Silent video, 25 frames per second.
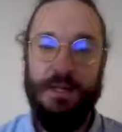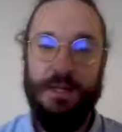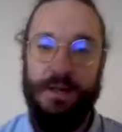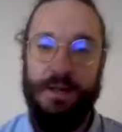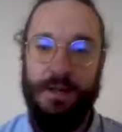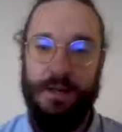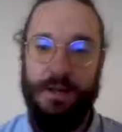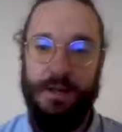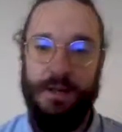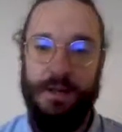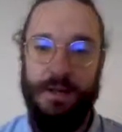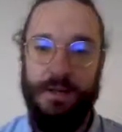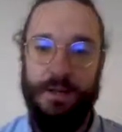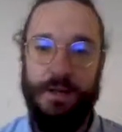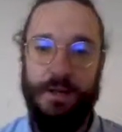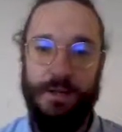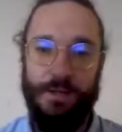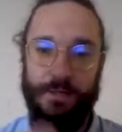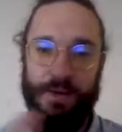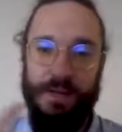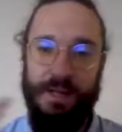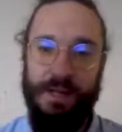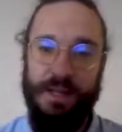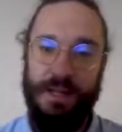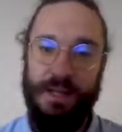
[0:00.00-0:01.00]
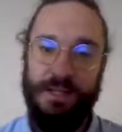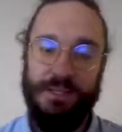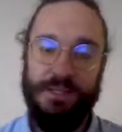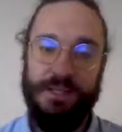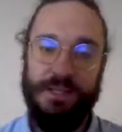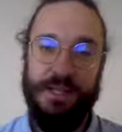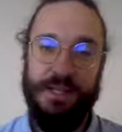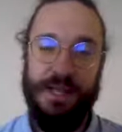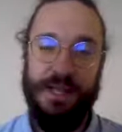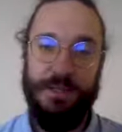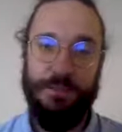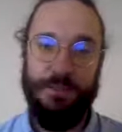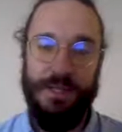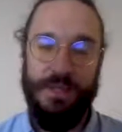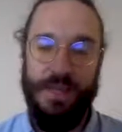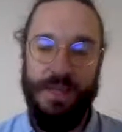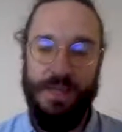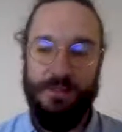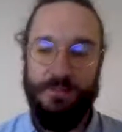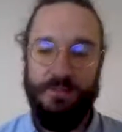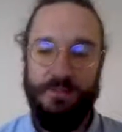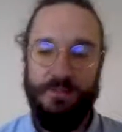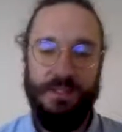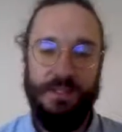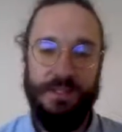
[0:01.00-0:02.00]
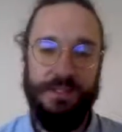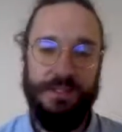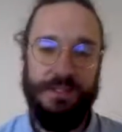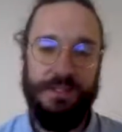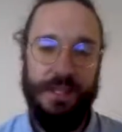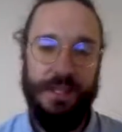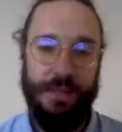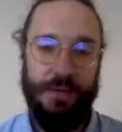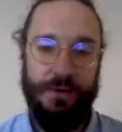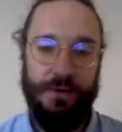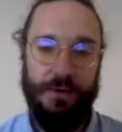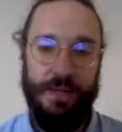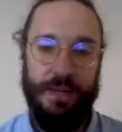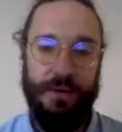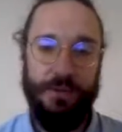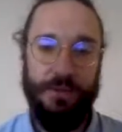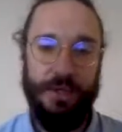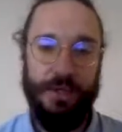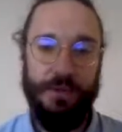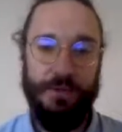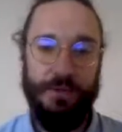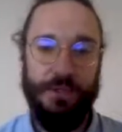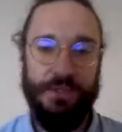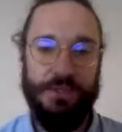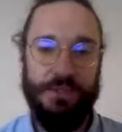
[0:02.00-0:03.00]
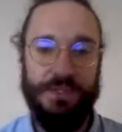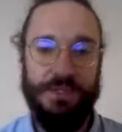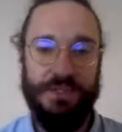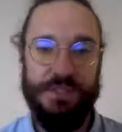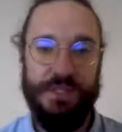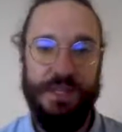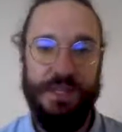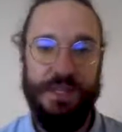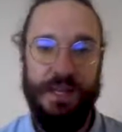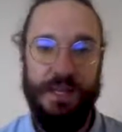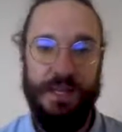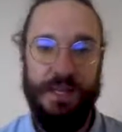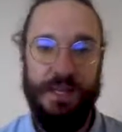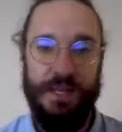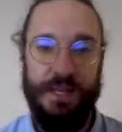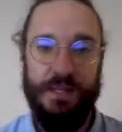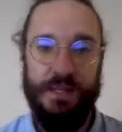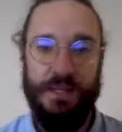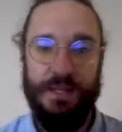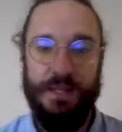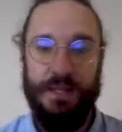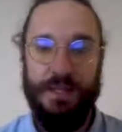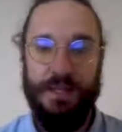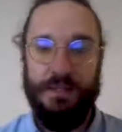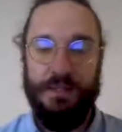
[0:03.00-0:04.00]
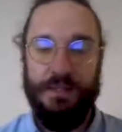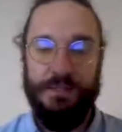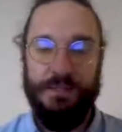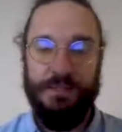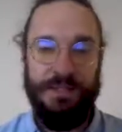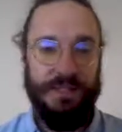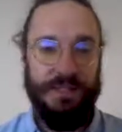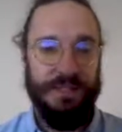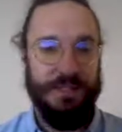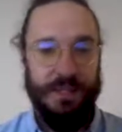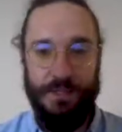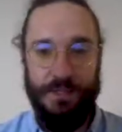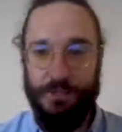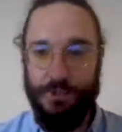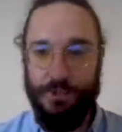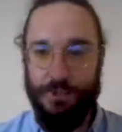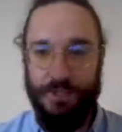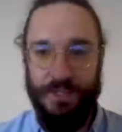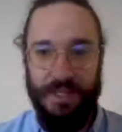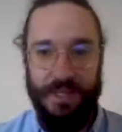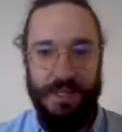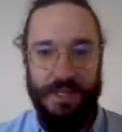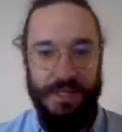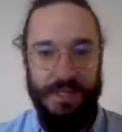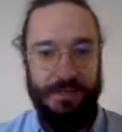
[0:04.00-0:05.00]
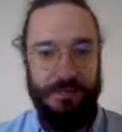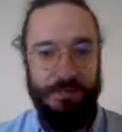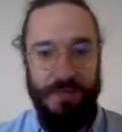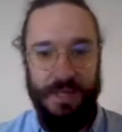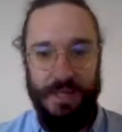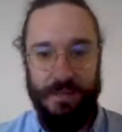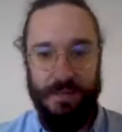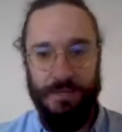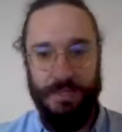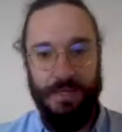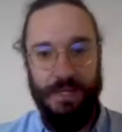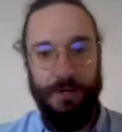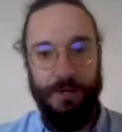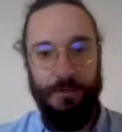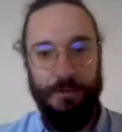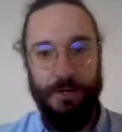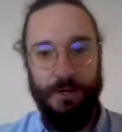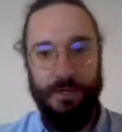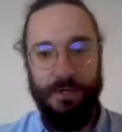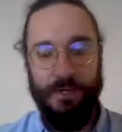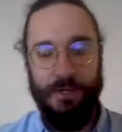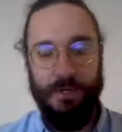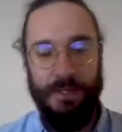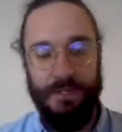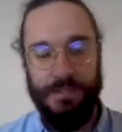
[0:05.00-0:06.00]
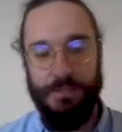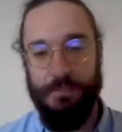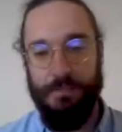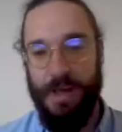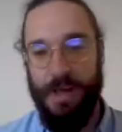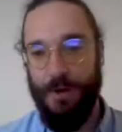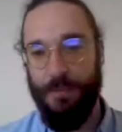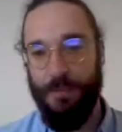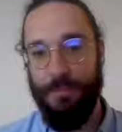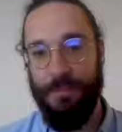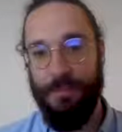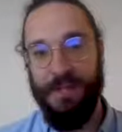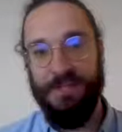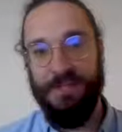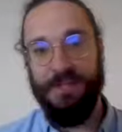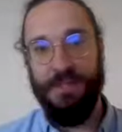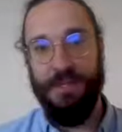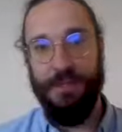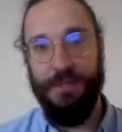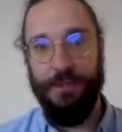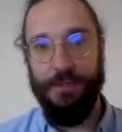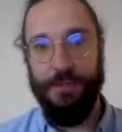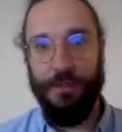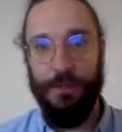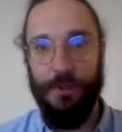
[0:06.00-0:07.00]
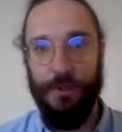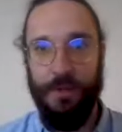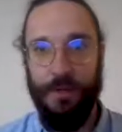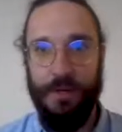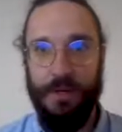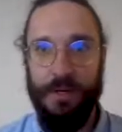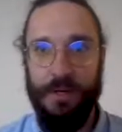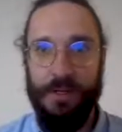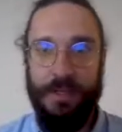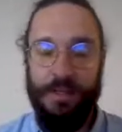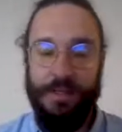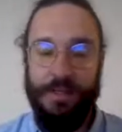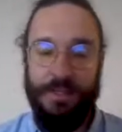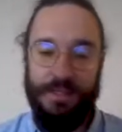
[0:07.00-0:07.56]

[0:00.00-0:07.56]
On the right-hand side, we have the Stellar network, which is a decentralized payment network. It's powered by Stellar Core.